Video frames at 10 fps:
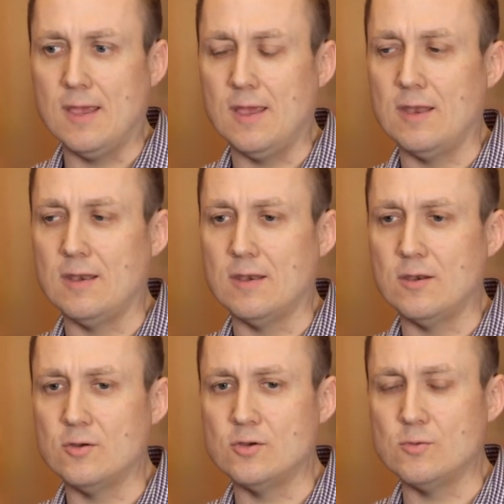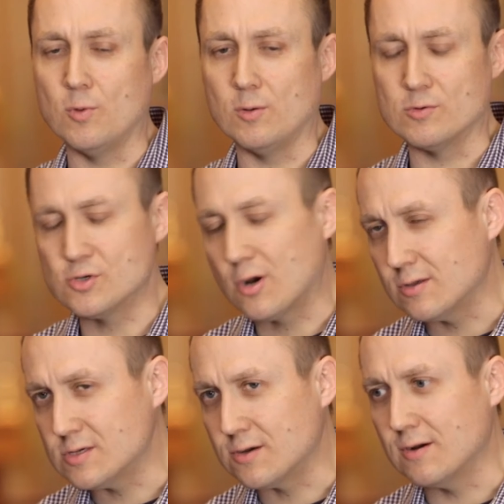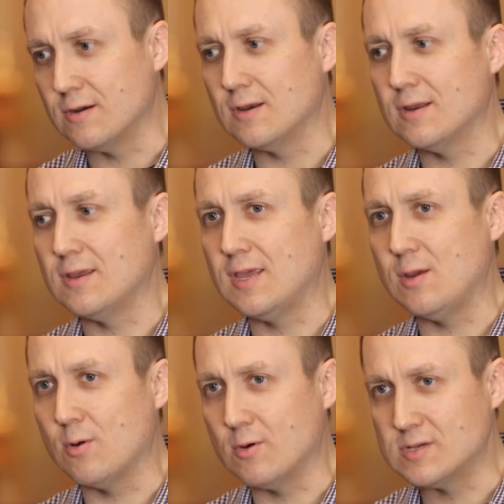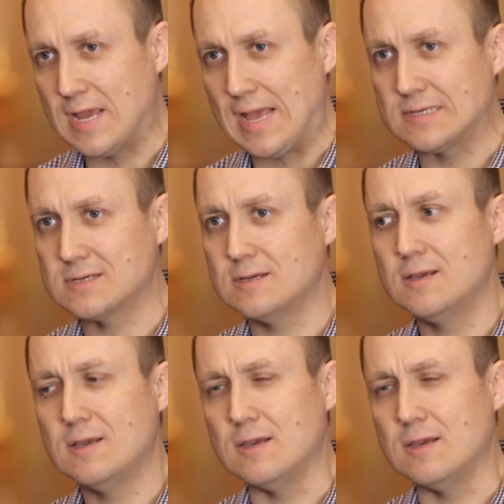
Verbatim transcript: And when it was Charlie's turn, he would always ask,